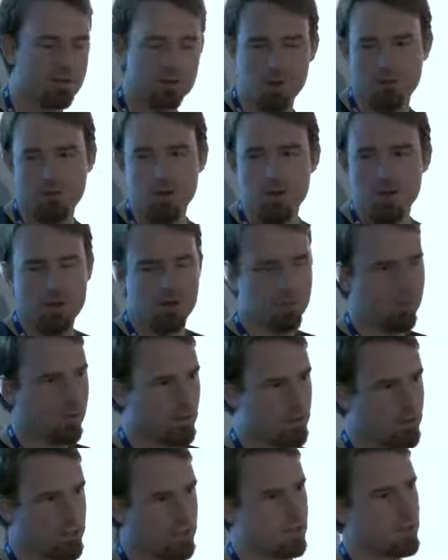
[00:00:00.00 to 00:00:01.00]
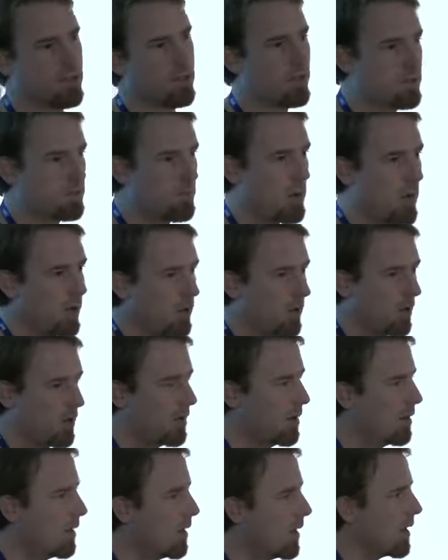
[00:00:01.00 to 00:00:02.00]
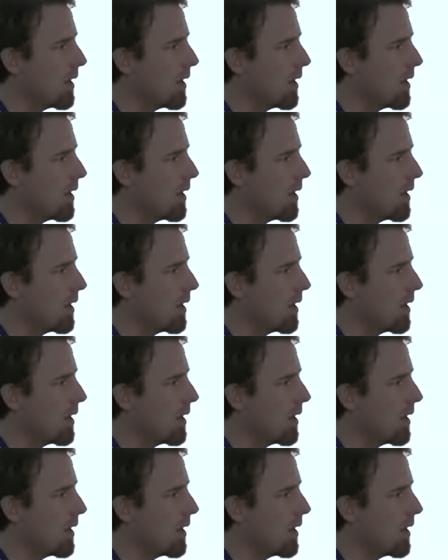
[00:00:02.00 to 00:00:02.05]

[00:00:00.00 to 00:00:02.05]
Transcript: drive versus Spotlight.